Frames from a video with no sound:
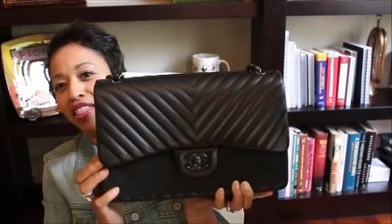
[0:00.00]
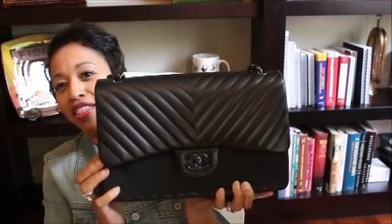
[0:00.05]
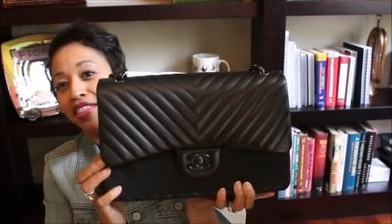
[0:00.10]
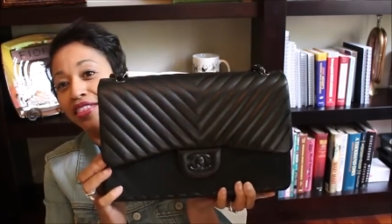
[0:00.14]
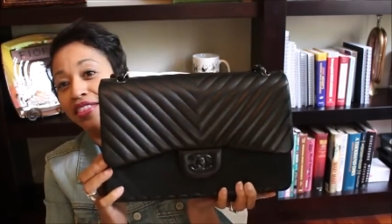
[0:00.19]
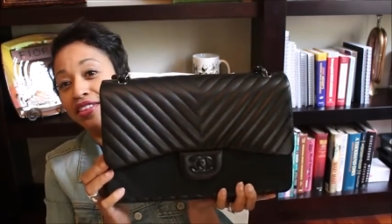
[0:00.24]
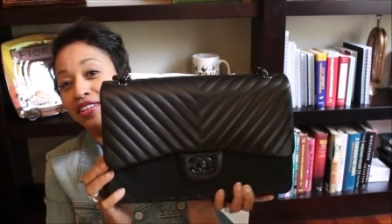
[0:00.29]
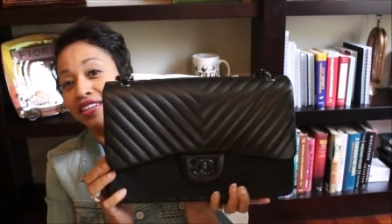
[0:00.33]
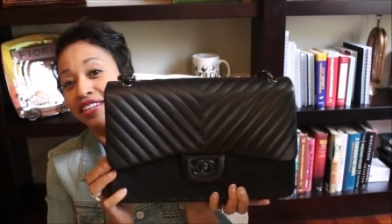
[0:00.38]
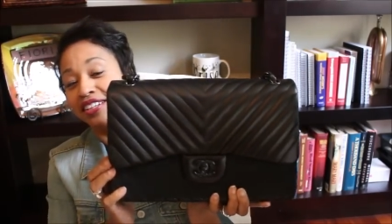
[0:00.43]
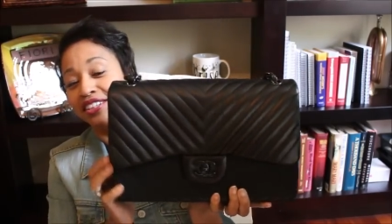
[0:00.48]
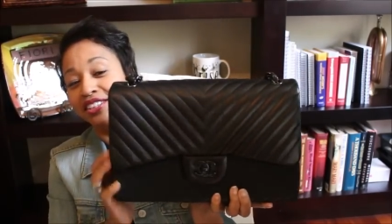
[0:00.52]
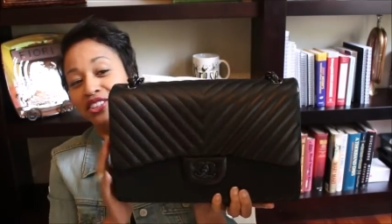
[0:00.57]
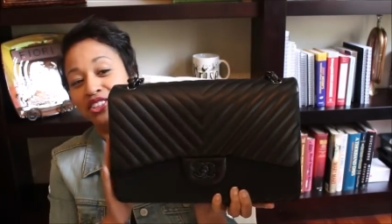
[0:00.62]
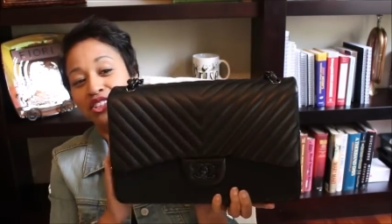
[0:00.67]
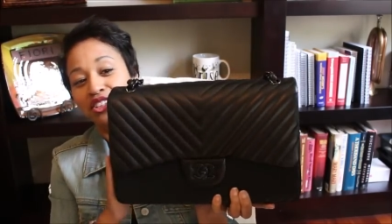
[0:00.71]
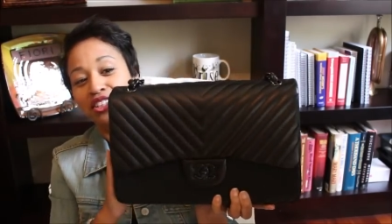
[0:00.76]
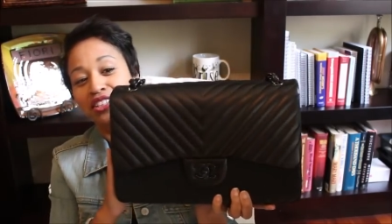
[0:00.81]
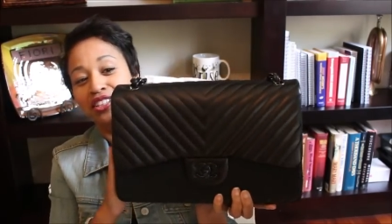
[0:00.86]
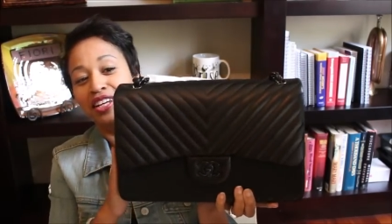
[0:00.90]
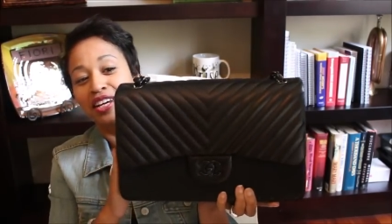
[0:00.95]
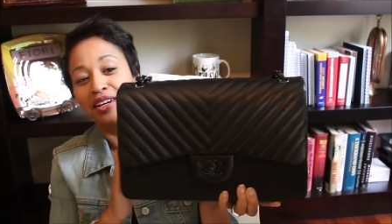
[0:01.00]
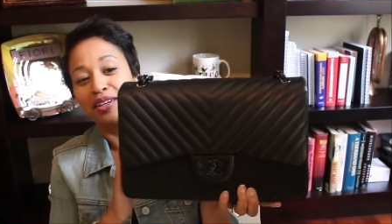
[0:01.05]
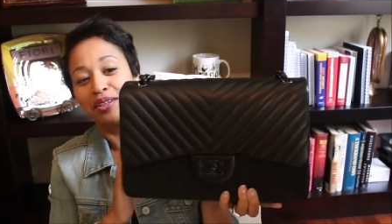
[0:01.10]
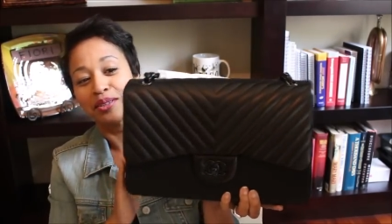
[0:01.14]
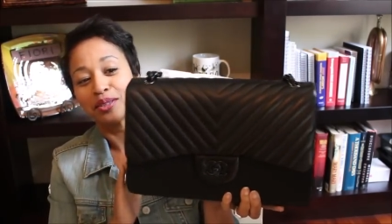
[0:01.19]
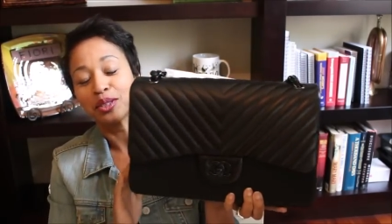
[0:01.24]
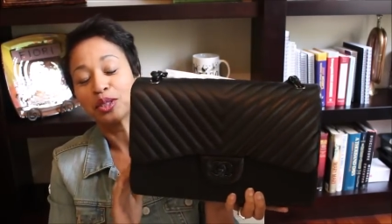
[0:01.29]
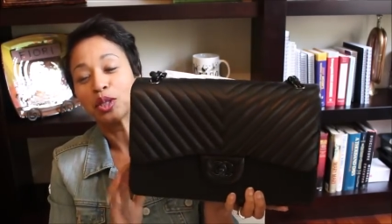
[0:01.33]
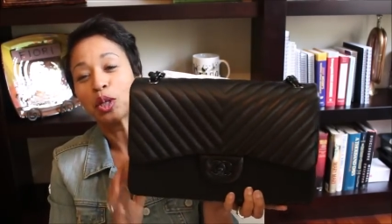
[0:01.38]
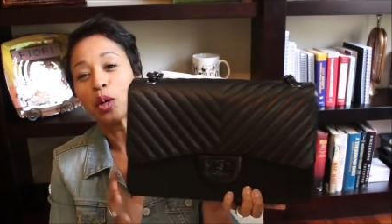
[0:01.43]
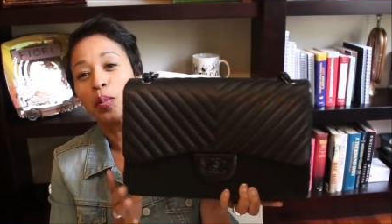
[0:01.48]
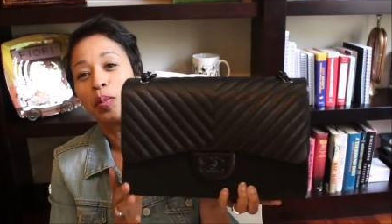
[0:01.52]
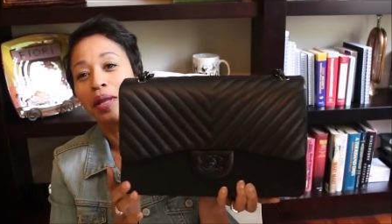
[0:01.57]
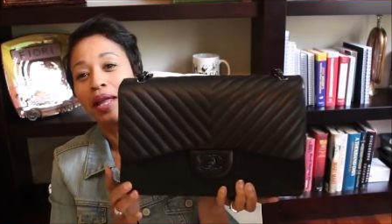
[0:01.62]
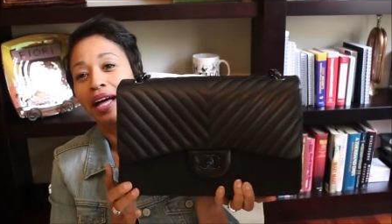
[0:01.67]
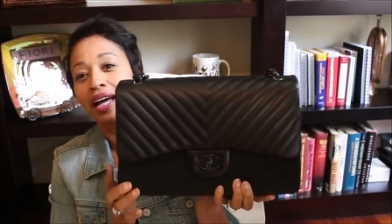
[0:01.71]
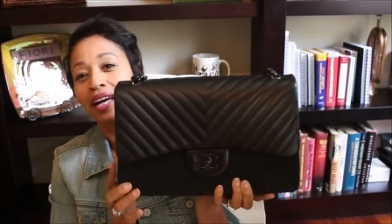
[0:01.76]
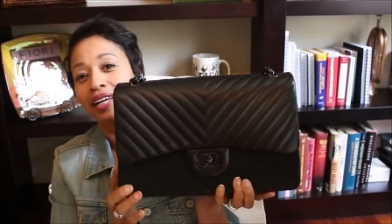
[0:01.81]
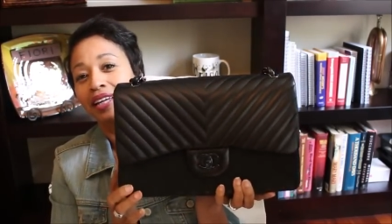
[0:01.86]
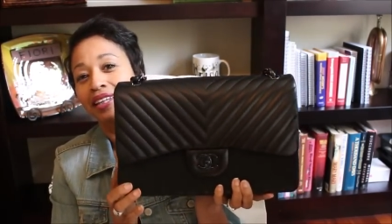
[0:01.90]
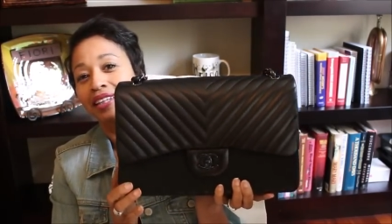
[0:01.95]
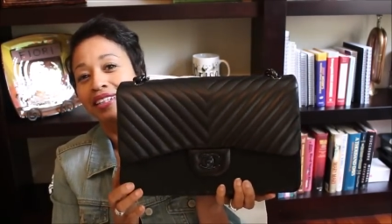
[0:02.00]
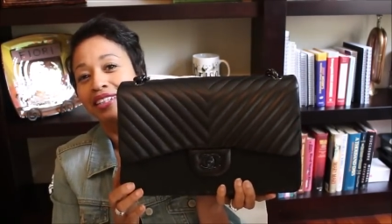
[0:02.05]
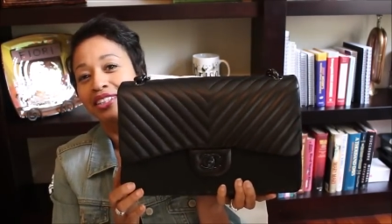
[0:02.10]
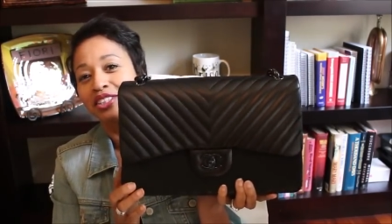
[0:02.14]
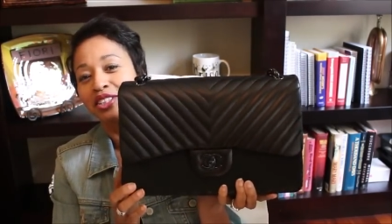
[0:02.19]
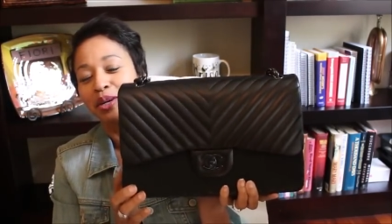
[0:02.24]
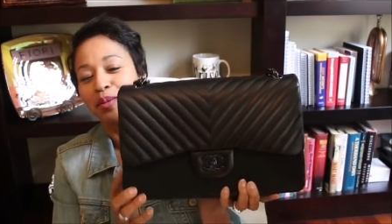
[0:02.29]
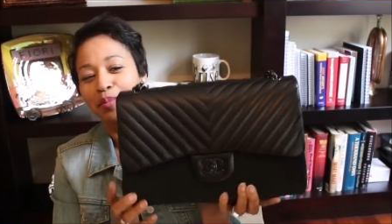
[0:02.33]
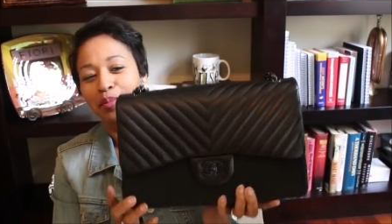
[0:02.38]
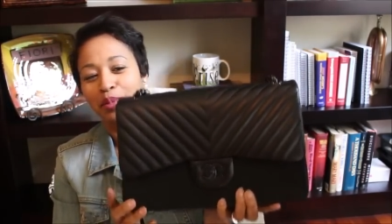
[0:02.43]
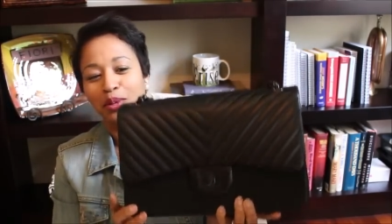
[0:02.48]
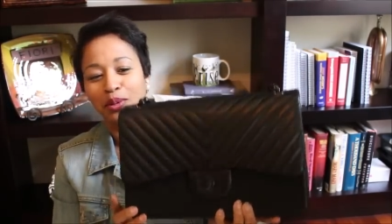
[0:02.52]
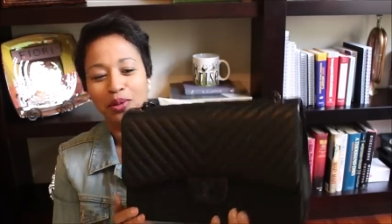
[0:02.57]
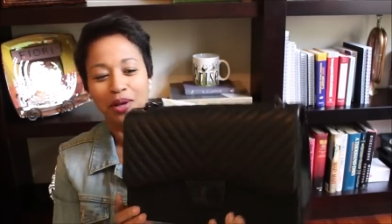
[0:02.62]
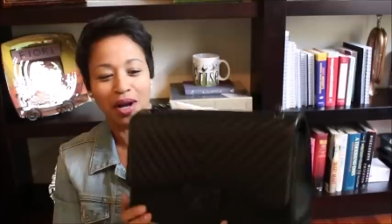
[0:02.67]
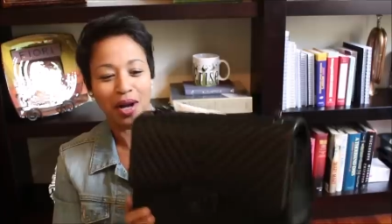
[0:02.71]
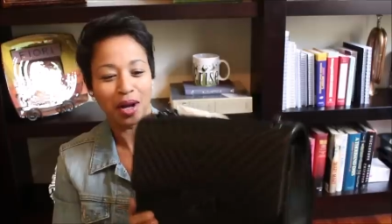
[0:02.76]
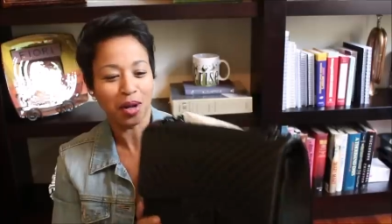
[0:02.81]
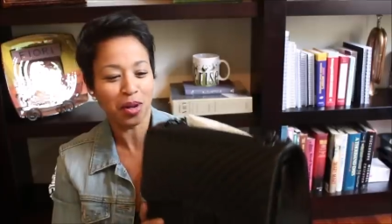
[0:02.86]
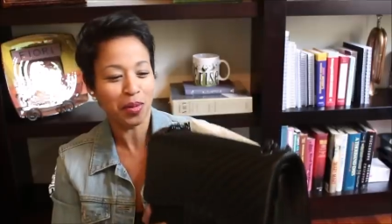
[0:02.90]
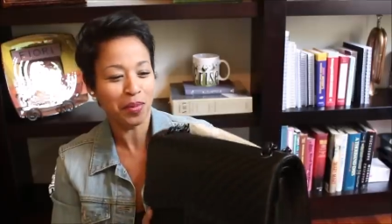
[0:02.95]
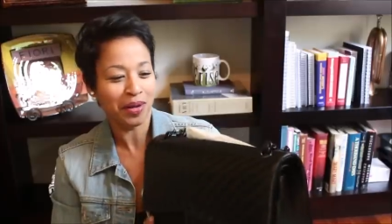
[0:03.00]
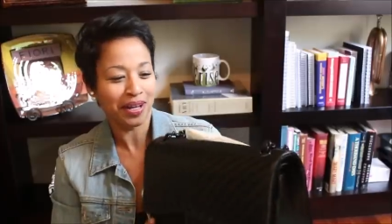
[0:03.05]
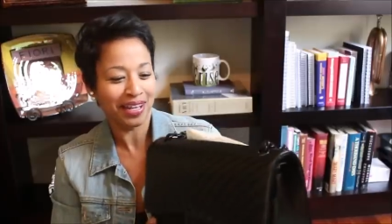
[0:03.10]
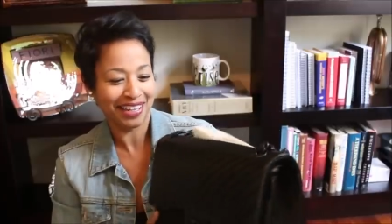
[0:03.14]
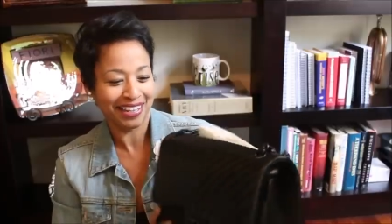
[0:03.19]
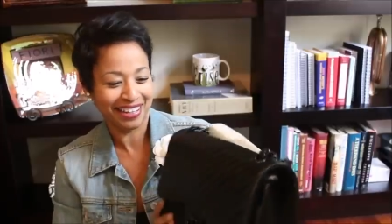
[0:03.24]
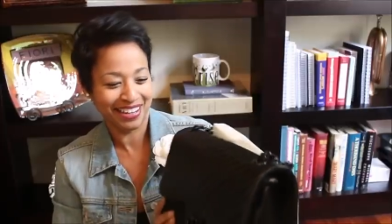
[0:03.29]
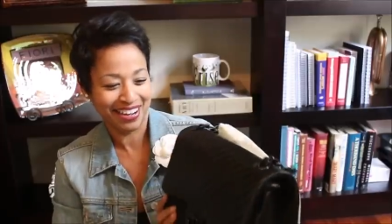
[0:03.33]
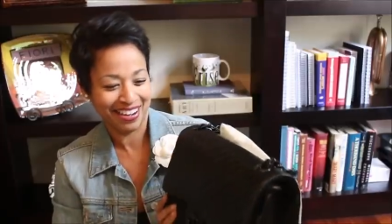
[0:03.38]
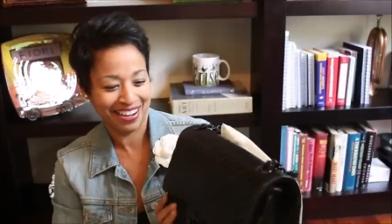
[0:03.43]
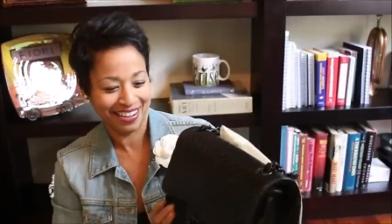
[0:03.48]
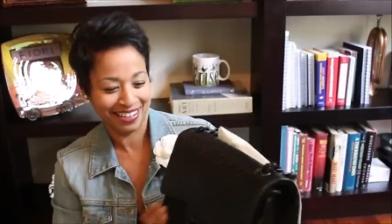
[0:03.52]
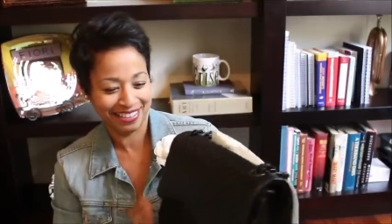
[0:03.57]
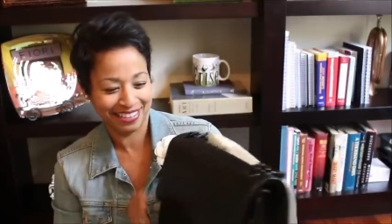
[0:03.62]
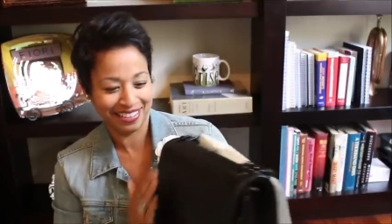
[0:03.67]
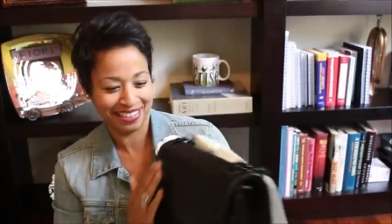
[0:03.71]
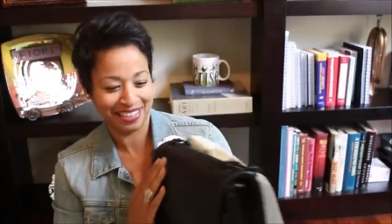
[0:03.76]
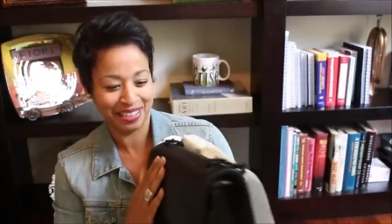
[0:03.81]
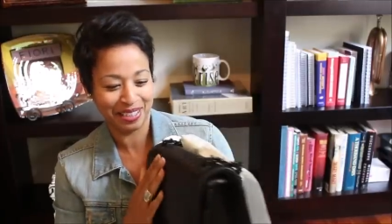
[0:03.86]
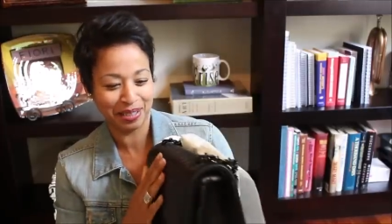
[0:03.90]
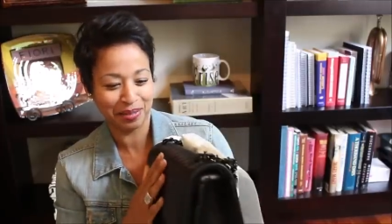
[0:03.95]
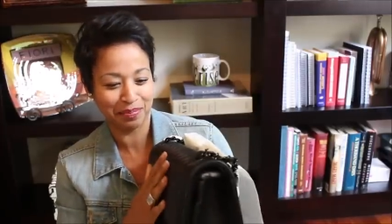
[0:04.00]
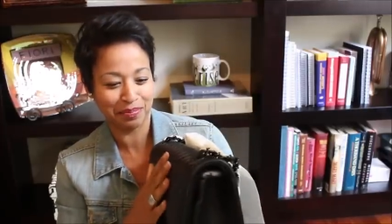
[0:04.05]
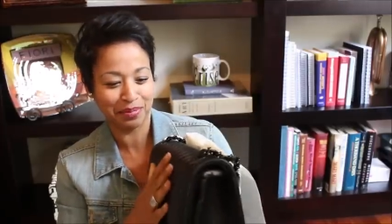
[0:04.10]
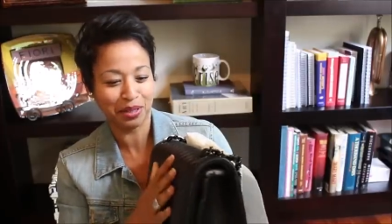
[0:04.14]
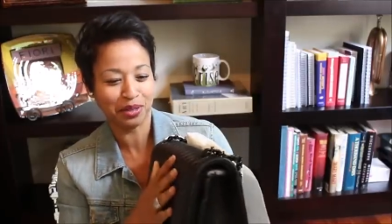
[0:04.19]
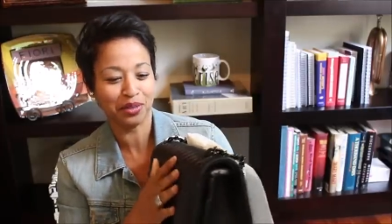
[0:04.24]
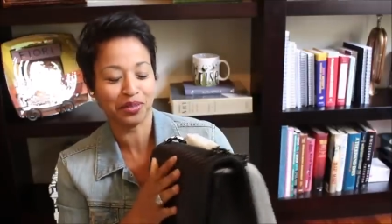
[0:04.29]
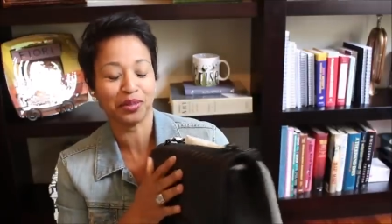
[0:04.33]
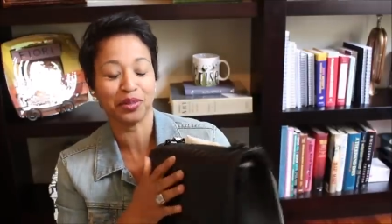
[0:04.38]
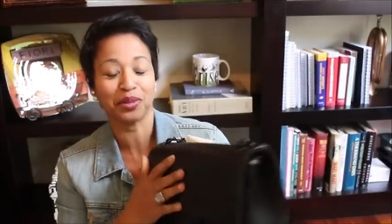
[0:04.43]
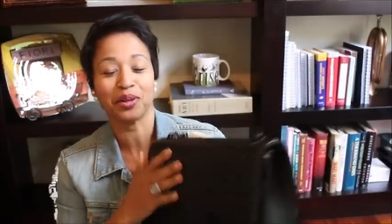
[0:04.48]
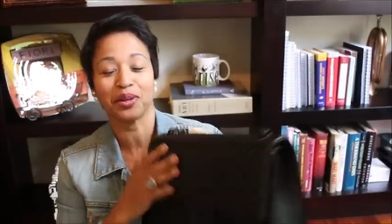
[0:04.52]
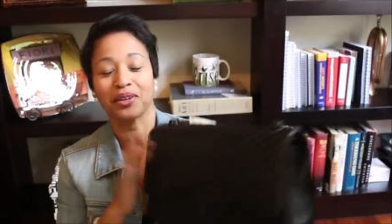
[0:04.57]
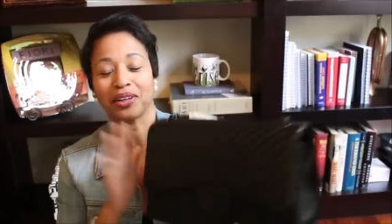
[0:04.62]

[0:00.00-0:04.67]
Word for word: the Chanel So Black in the Jumbo. Oh my gosh, this is beautiful.